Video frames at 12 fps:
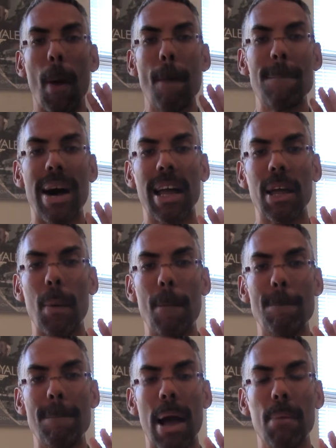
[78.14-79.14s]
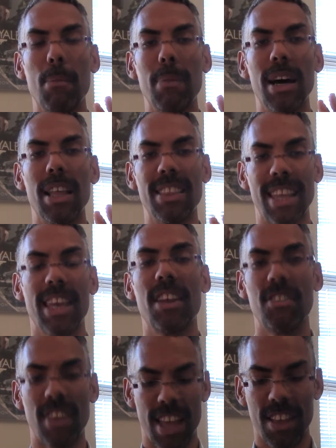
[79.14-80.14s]
my
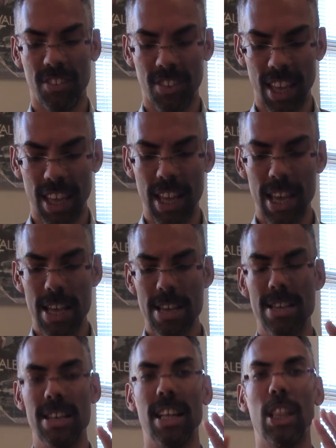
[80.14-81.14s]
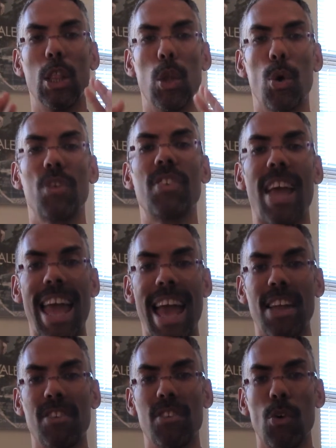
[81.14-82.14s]
latest essay looks
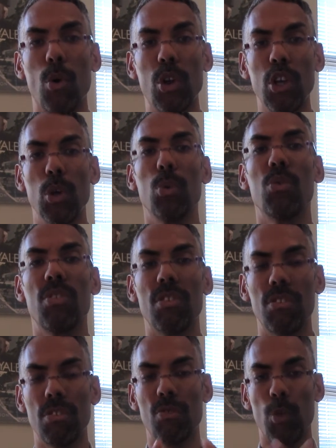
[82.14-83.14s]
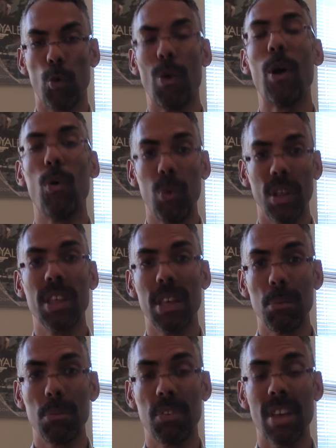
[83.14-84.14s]
at or uses Pharrell
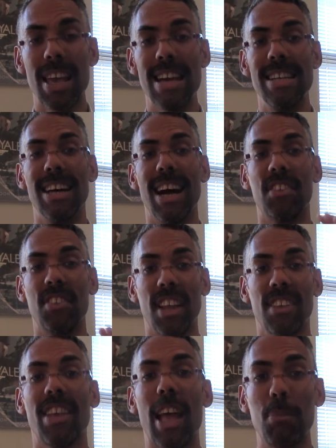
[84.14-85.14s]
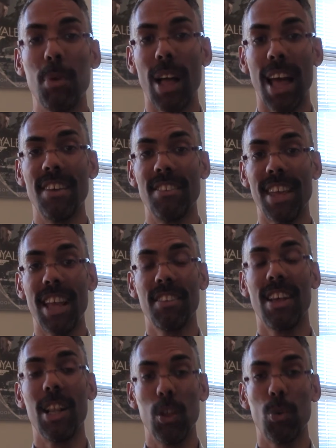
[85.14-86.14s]
Williams as an example and takes
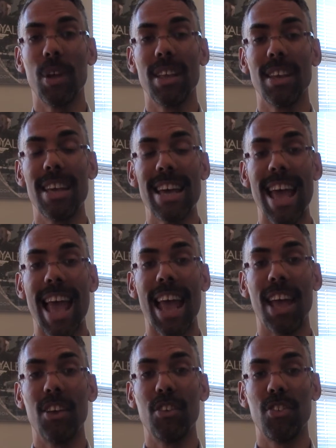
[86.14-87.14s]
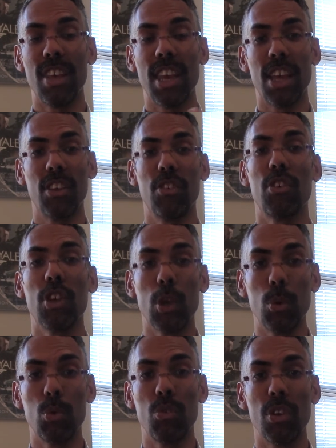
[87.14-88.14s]
Halloween as an
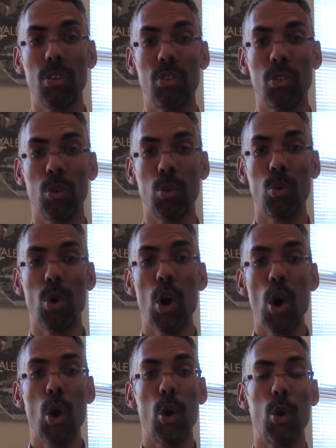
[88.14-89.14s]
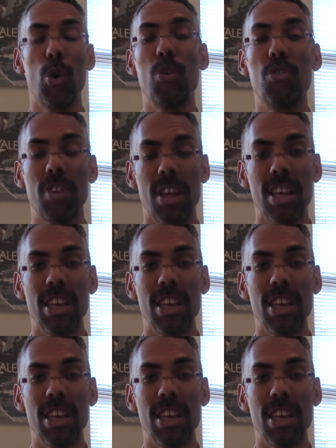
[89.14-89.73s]
excuse to urge